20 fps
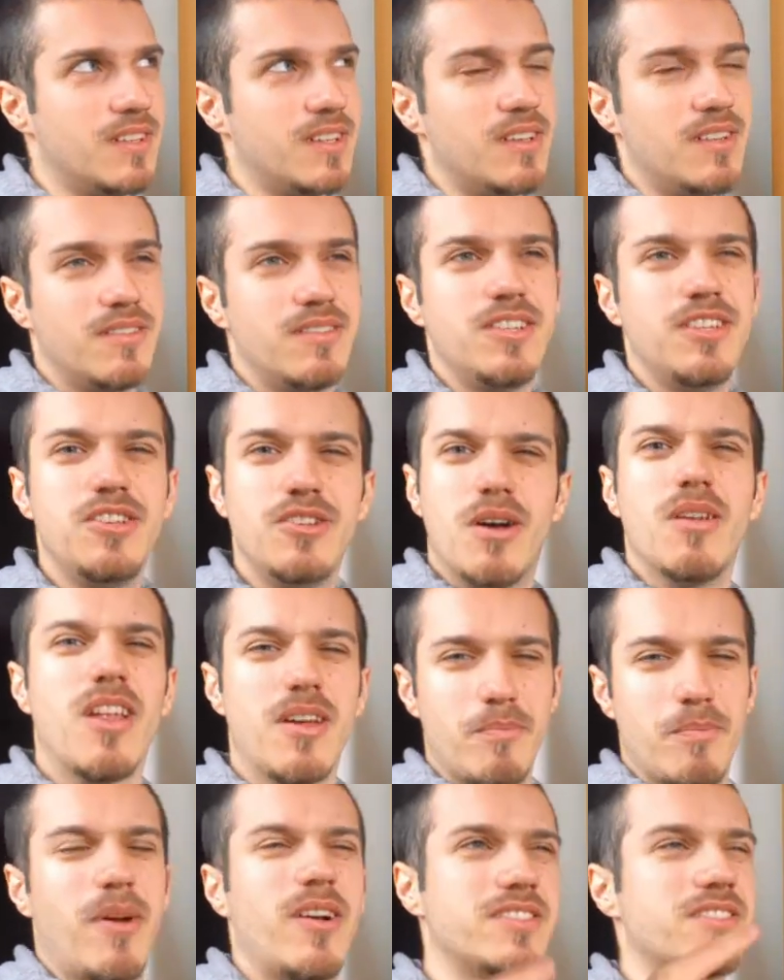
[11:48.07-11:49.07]
like
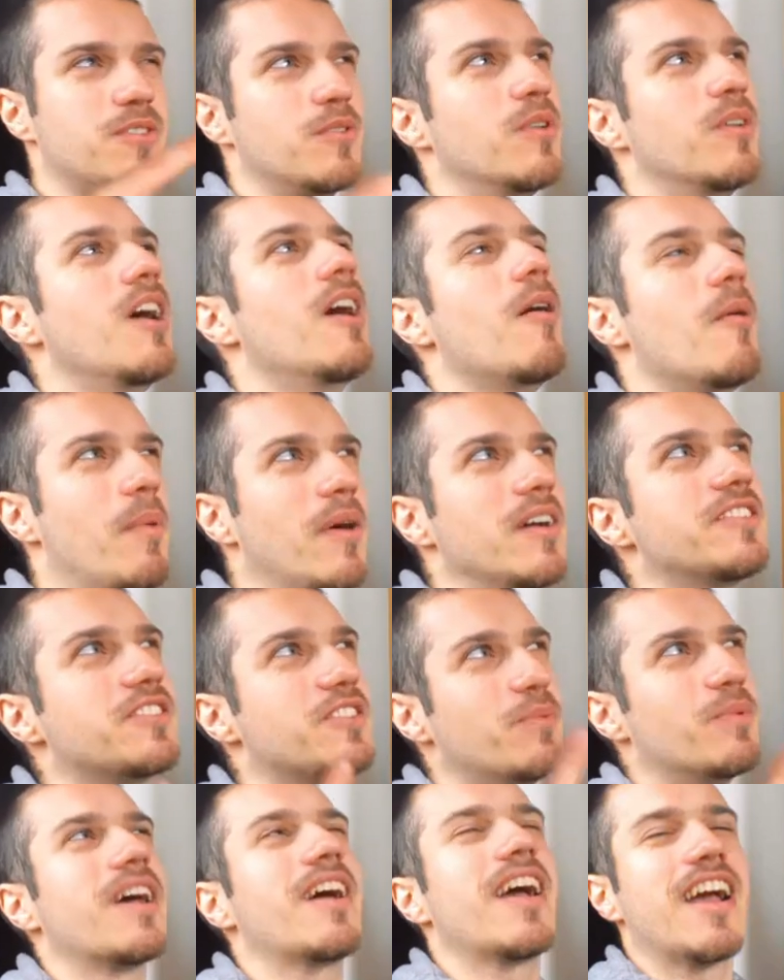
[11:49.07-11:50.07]
a bicycle
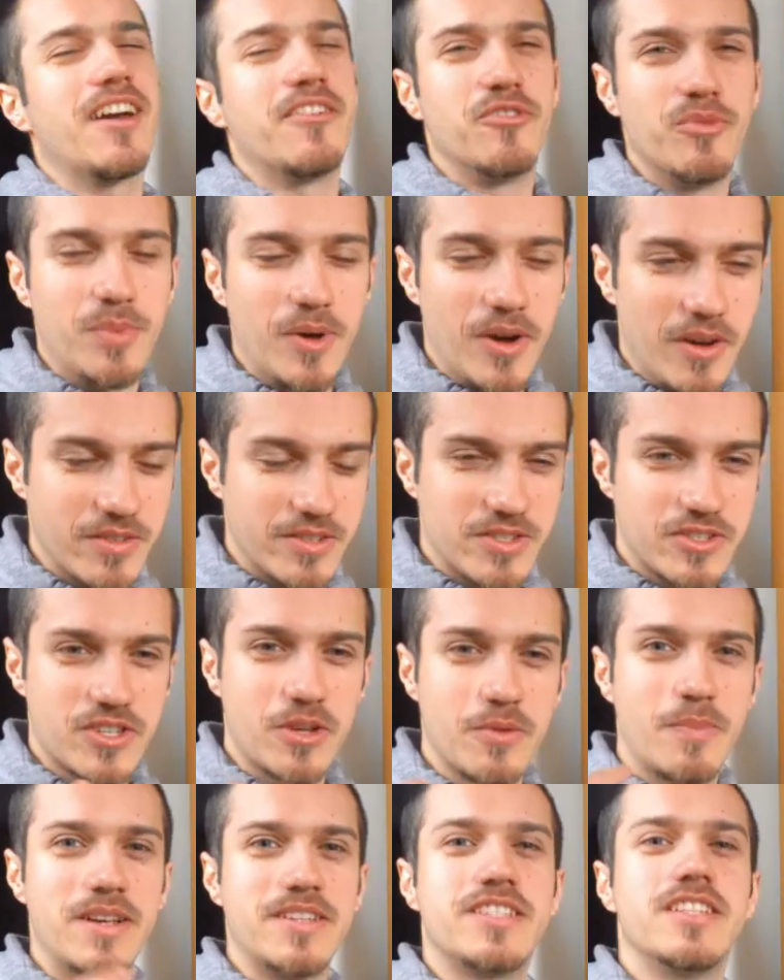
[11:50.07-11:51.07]
without handlebars. So
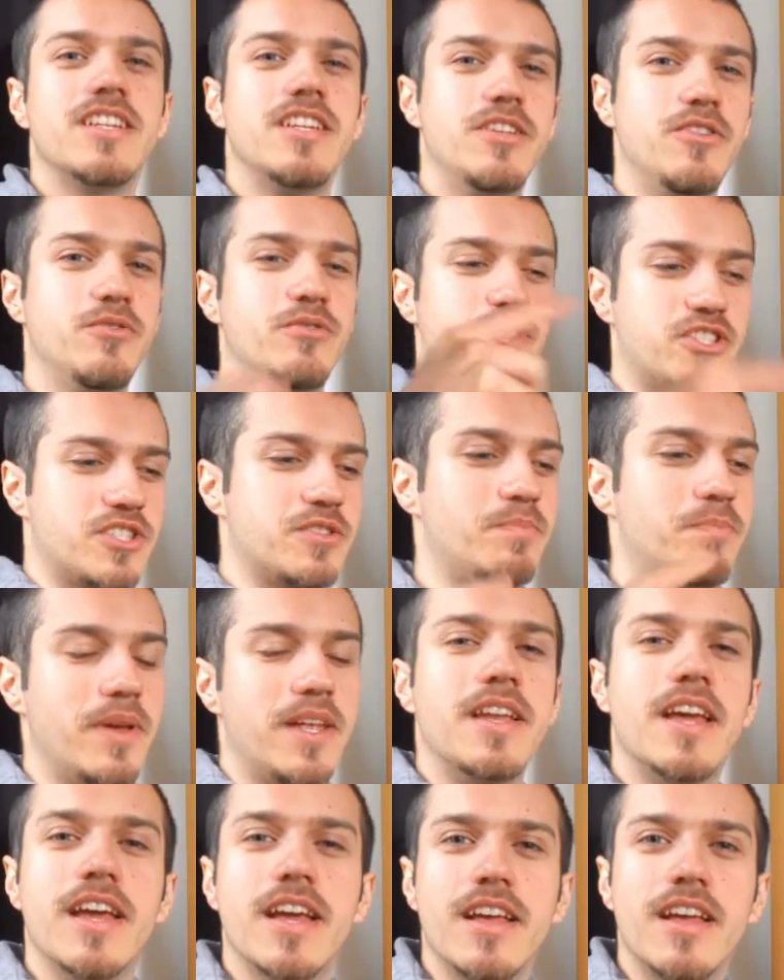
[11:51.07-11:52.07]
basically you spin
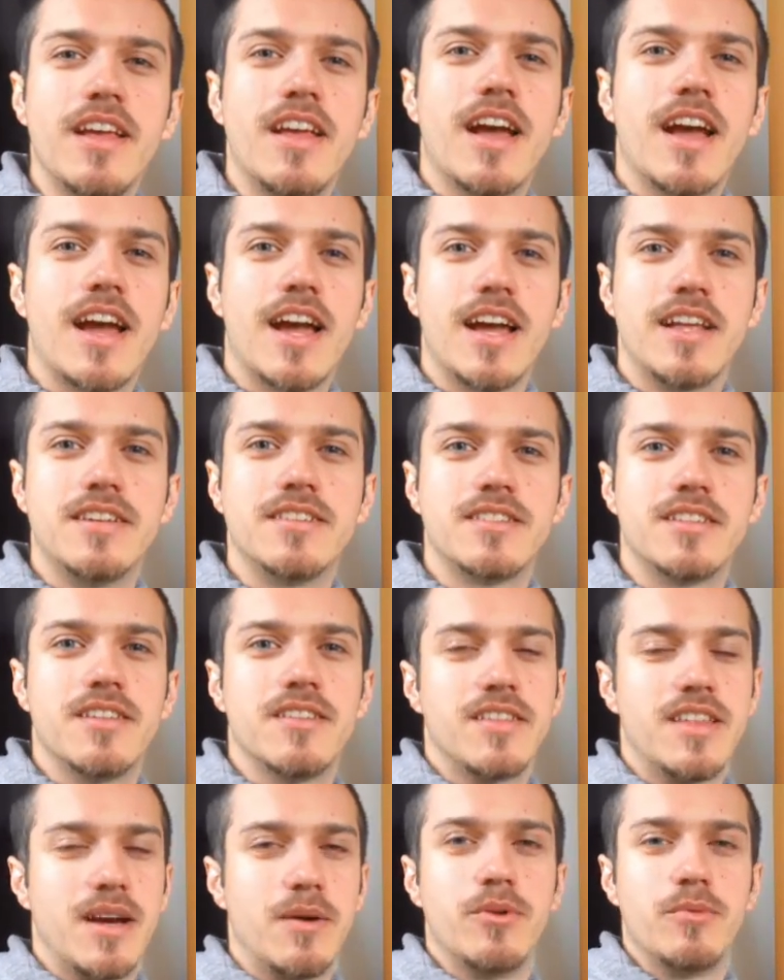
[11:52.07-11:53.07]
it, and
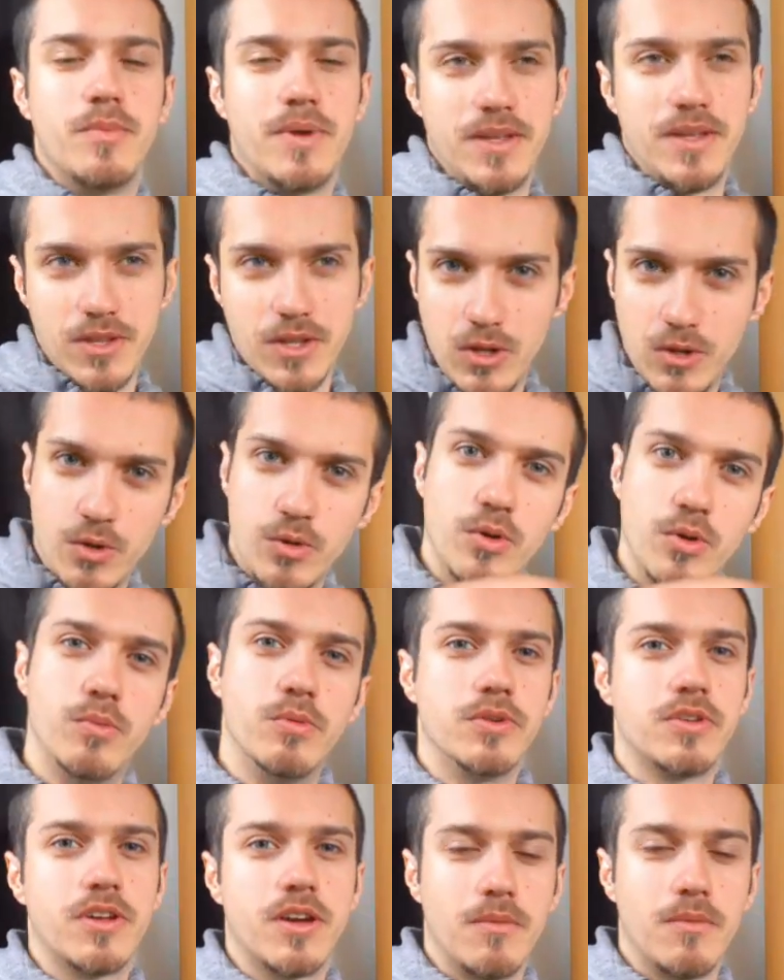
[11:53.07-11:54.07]
that would mean the lure
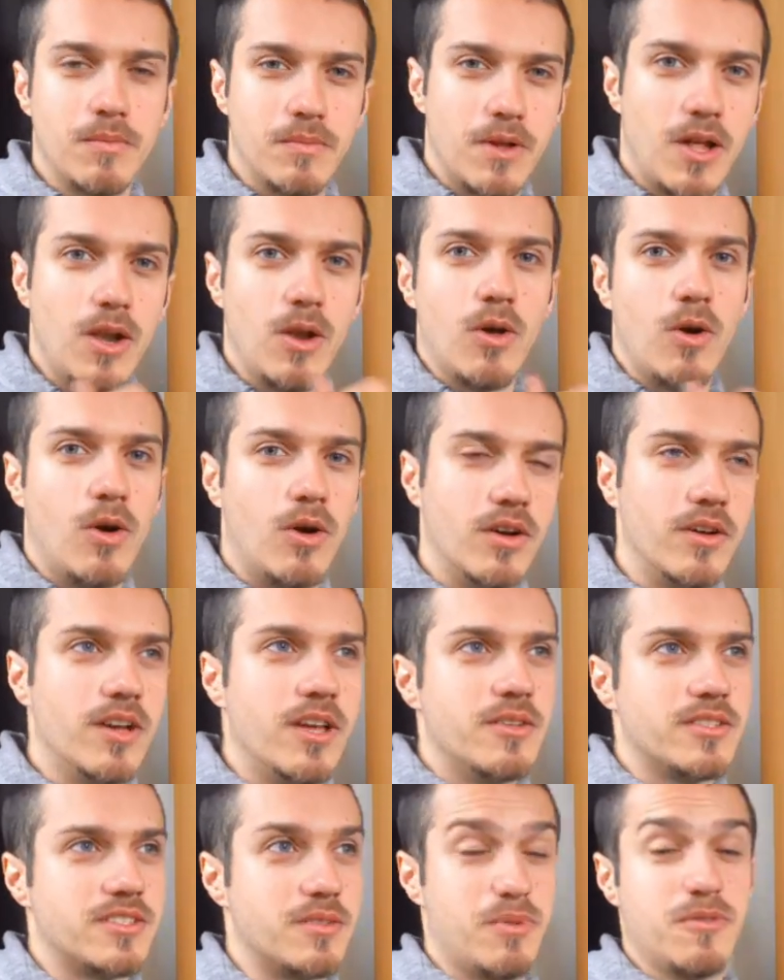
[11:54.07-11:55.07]
would come along.
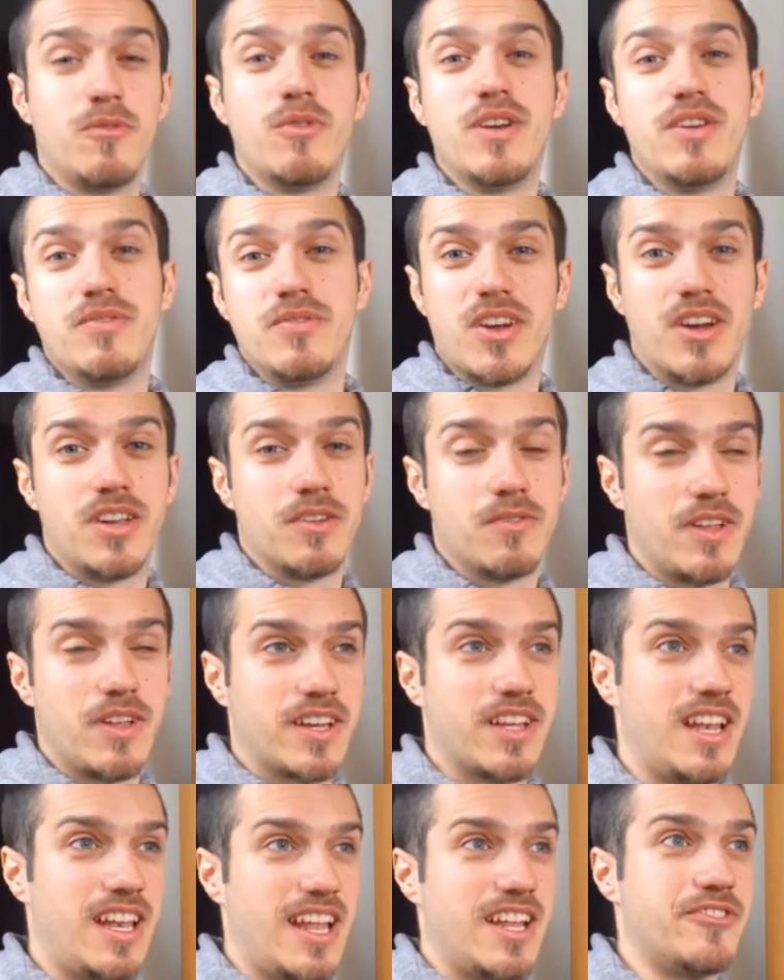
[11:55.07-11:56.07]
So before even kind of like
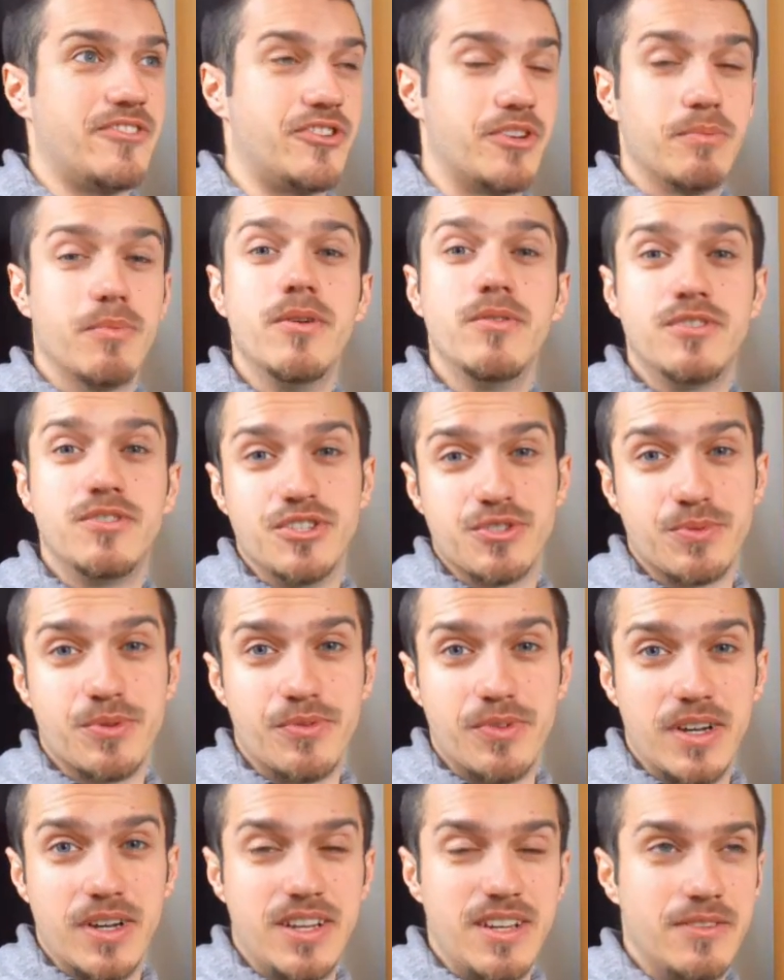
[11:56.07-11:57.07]
electric motors were
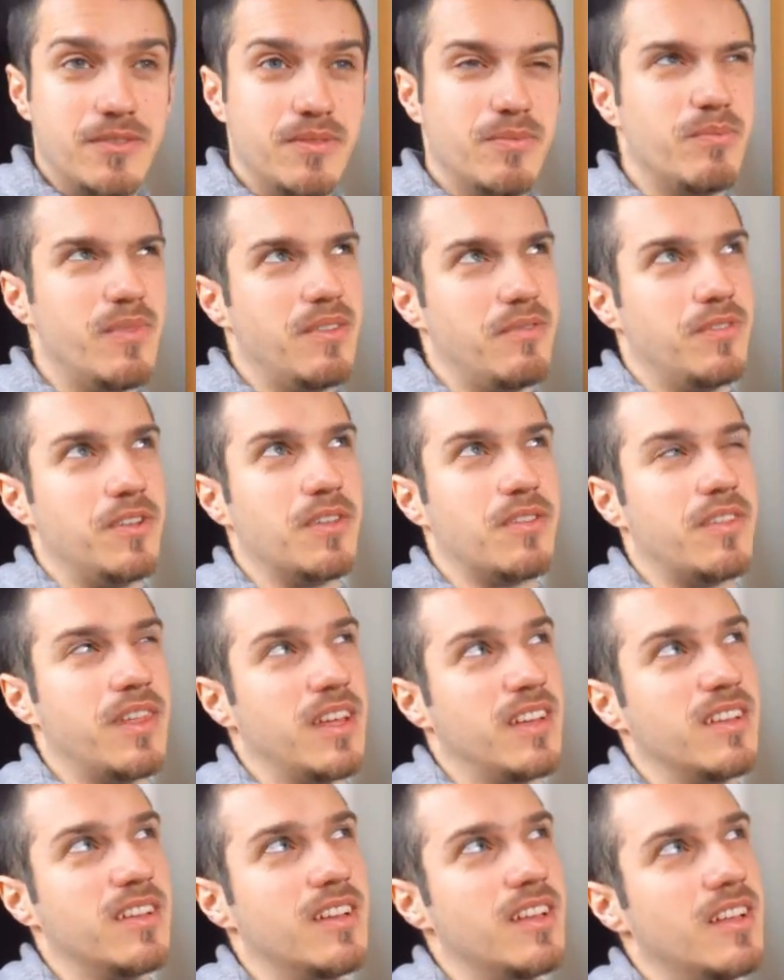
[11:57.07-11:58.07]
really even a thing.
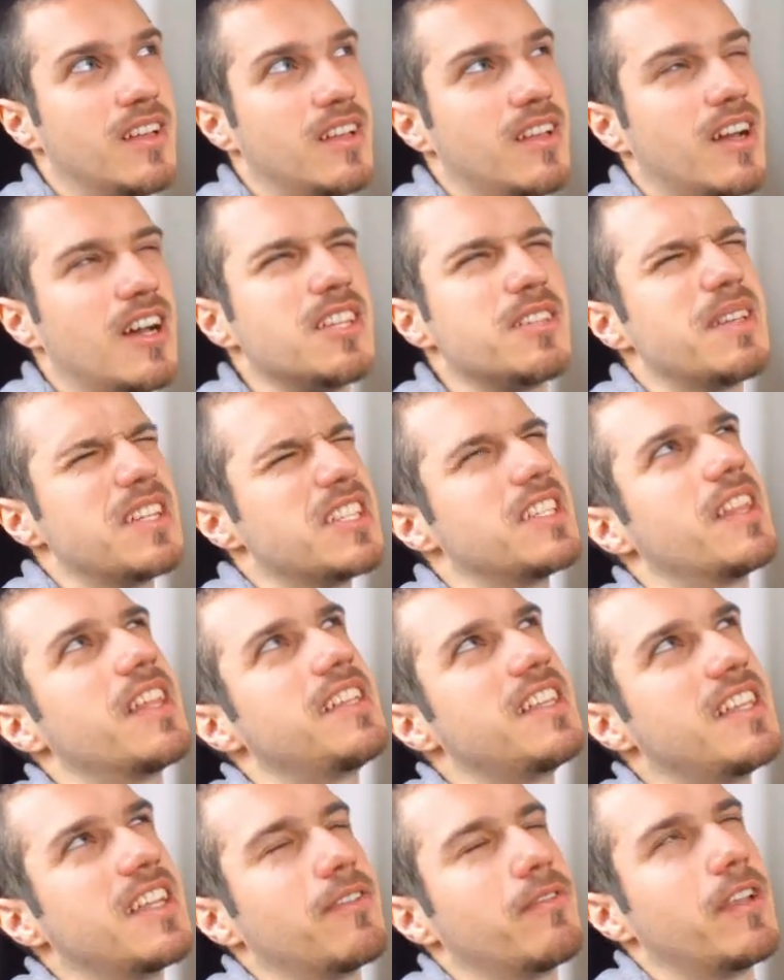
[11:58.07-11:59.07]
That's actually, they
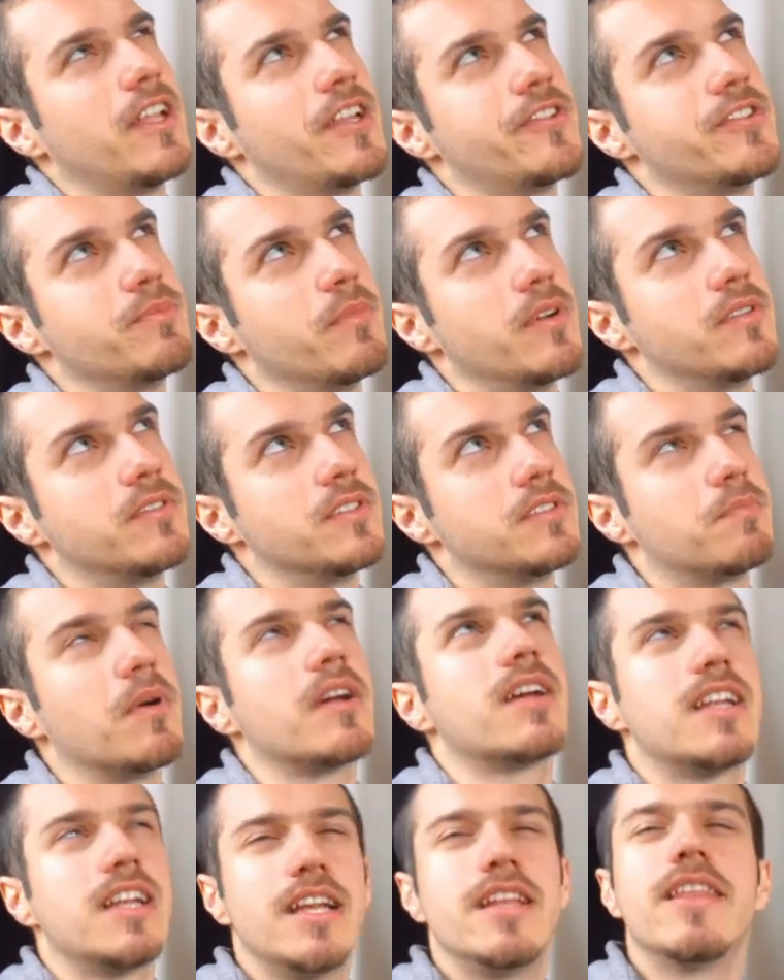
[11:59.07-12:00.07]
did have electric motors, but
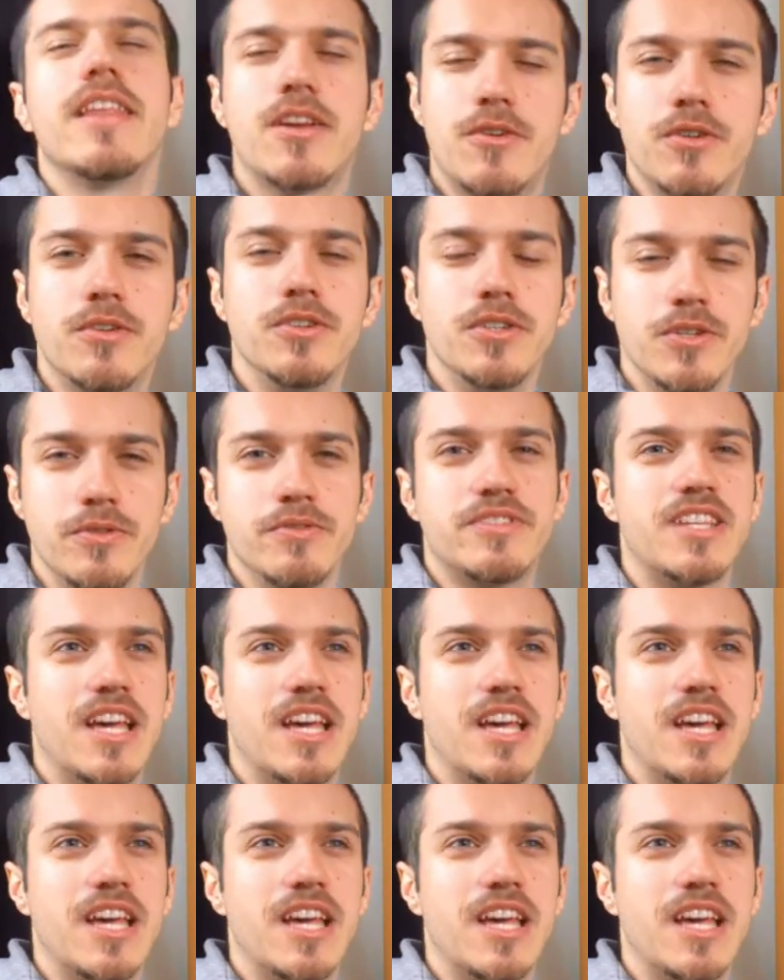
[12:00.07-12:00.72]
clearly they couldn't use them